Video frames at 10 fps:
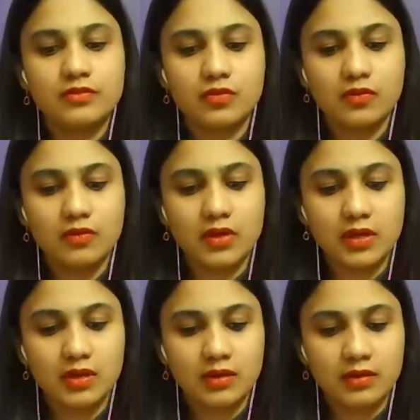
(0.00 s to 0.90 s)
So
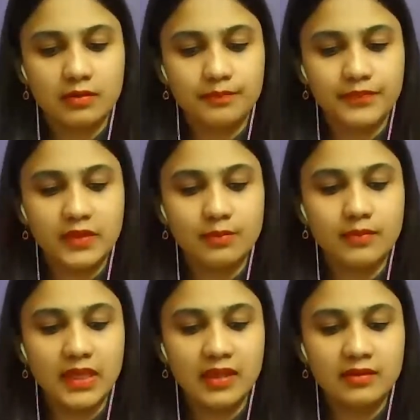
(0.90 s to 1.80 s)
the
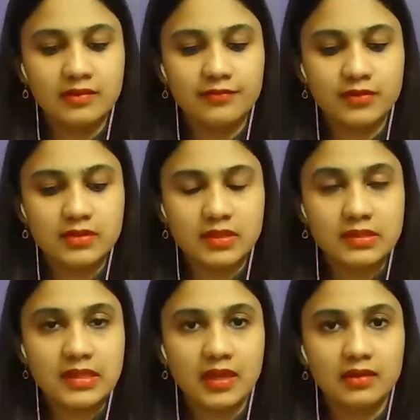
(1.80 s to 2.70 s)
main difference
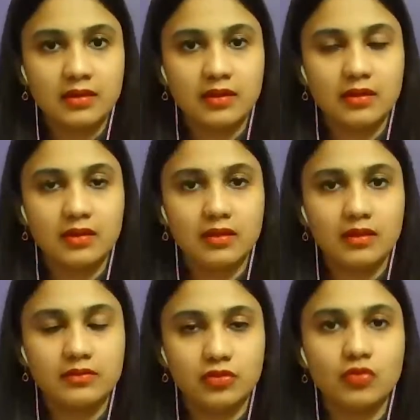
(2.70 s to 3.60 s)
is that
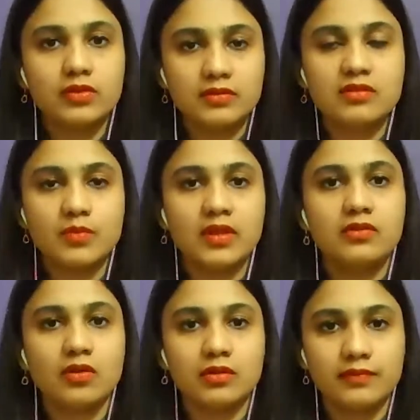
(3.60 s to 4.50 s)
Jyotish is
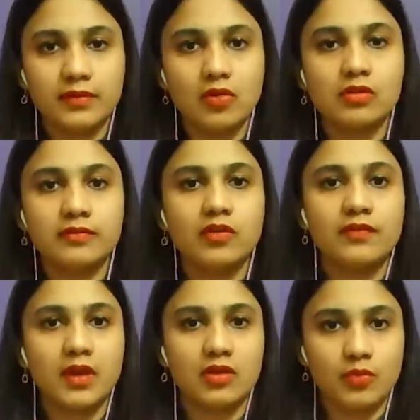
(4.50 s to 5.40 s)
based on the philosophy
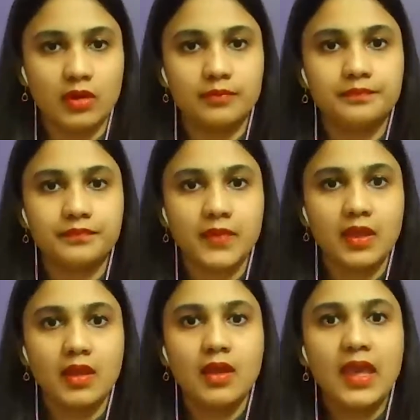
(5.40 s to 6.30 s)
of karma.
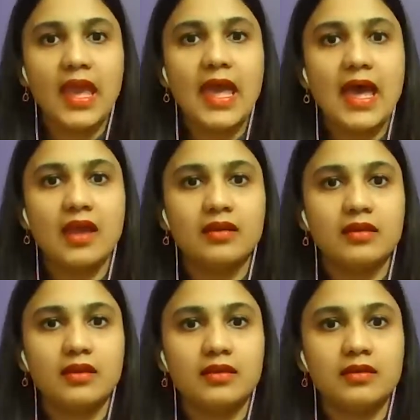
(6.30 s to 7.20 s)

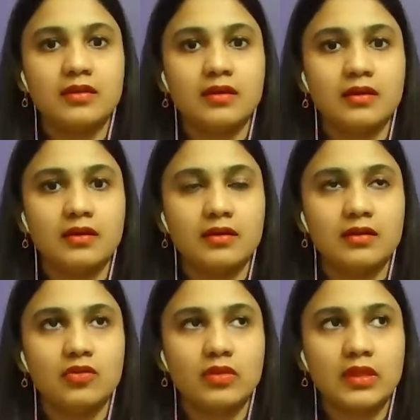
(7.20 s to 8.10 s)
And
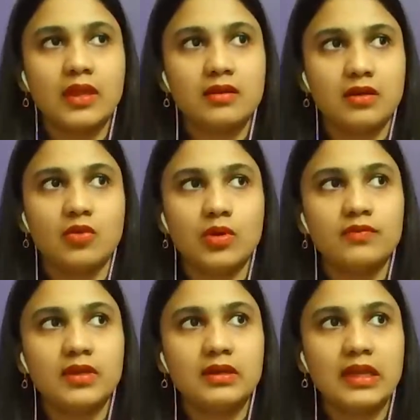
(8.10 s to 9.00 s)
in looking at
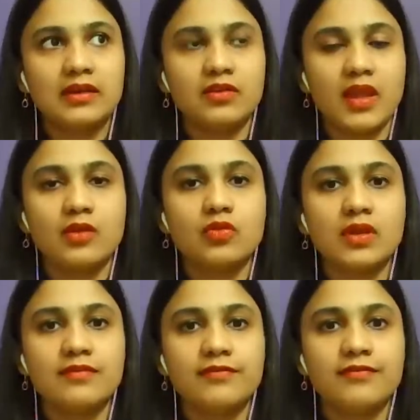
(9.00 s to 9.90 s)
karma, we're like trying to
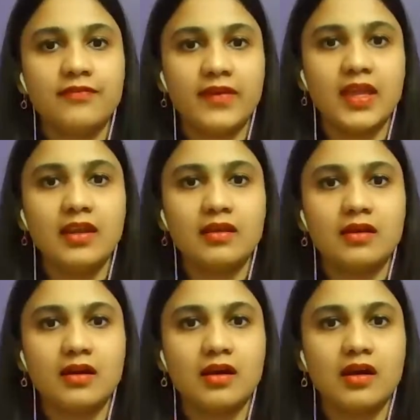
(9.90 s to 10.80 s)
give fate
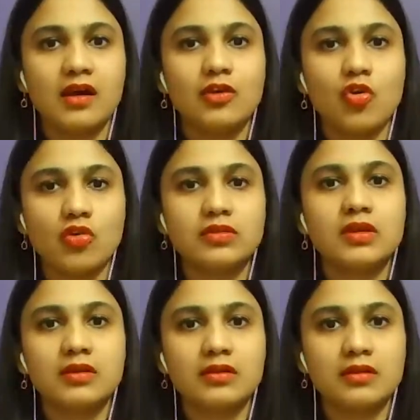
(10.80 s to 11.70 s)
a
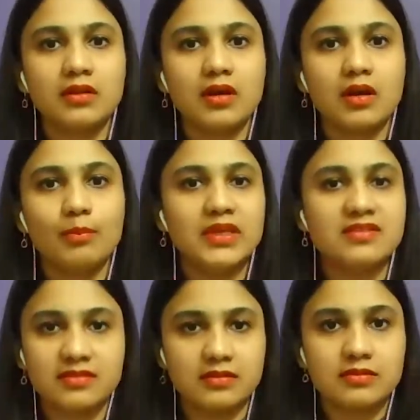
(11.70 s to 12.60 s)
logical
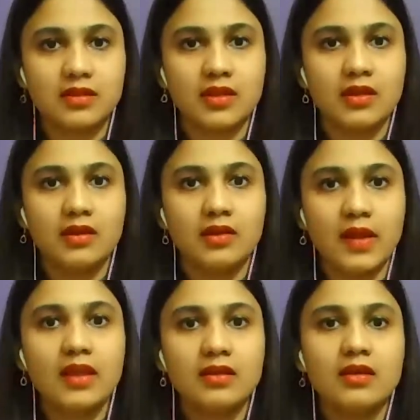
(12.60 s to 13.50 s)
basis,
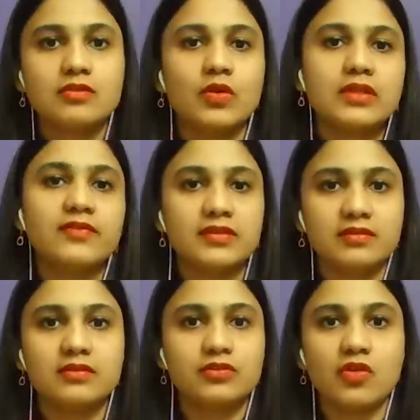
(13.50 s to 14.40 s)
right? So in
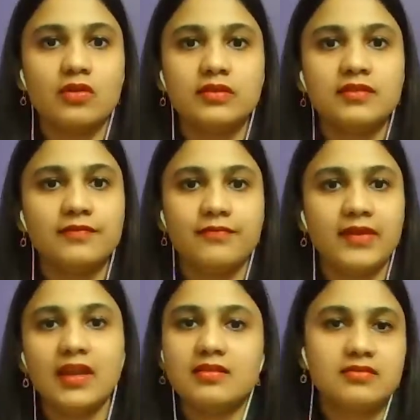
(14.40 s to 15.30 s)
Western astrology,
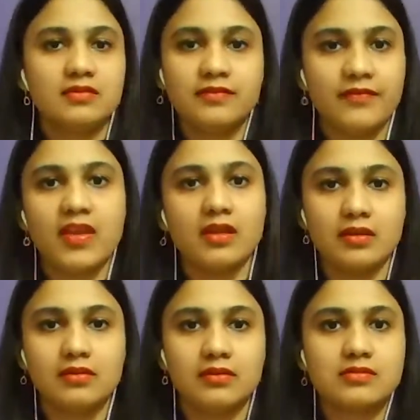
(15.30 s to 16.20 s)
fate is just
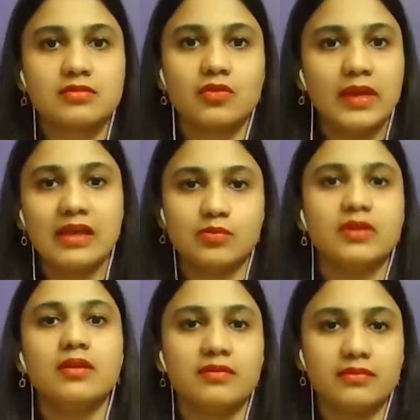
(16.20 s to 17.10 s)
fate. There's no
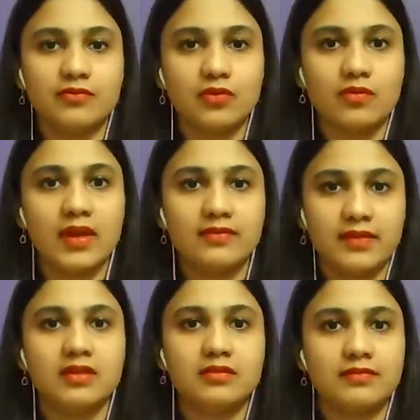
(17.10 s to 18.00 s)
explanation for why
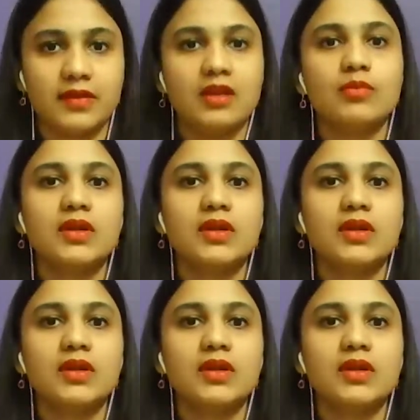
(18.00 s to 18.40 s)
fate is fate.